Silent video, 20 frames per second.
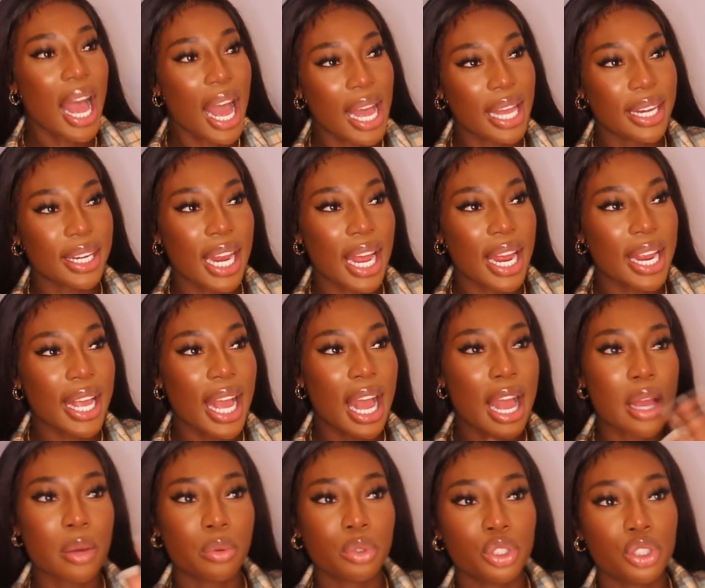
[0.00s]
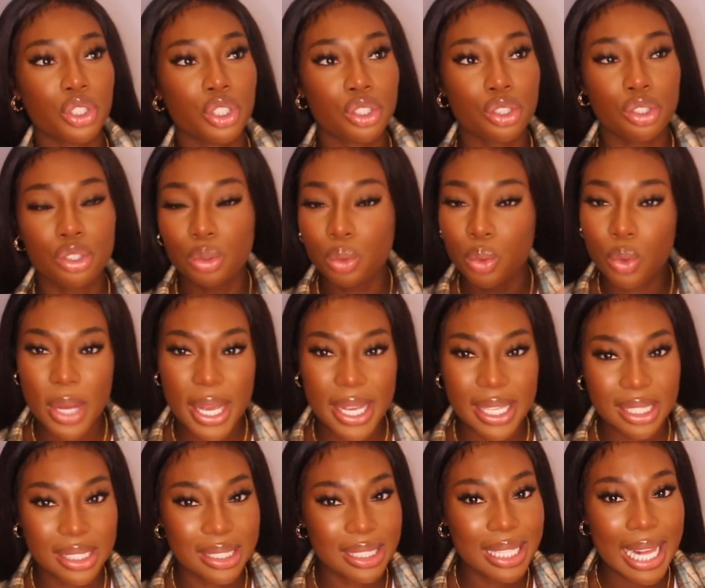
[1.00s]
and like I was just
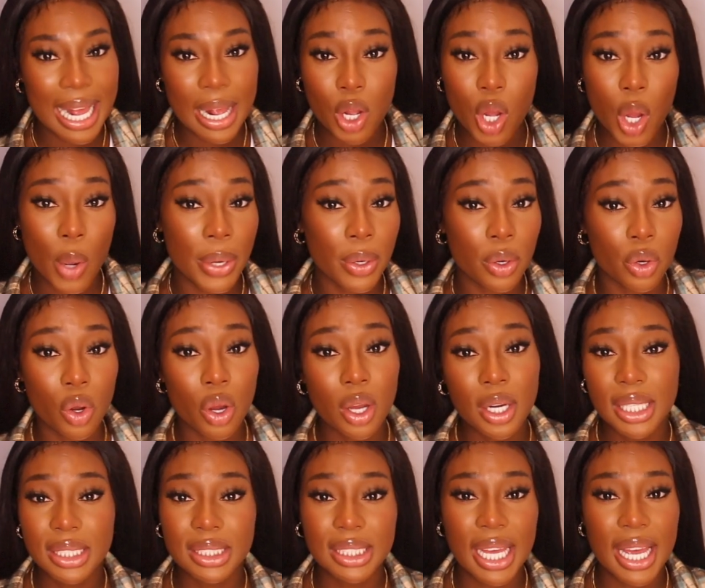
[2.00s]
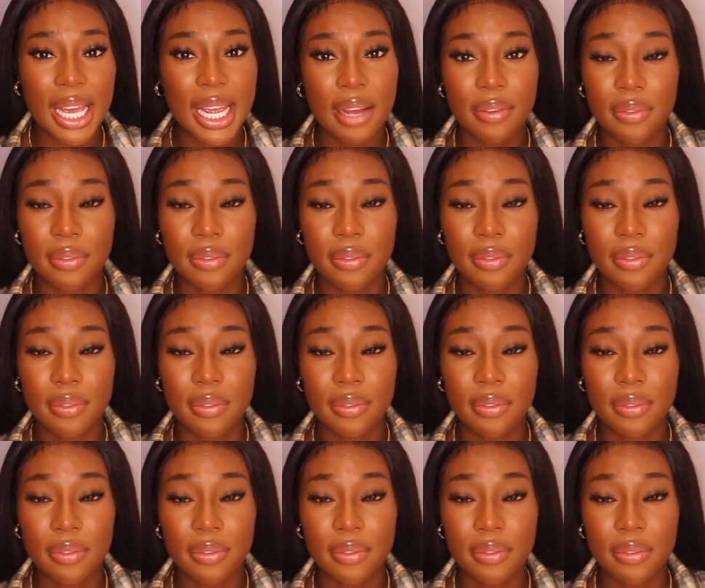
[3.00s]
always like going on holiday.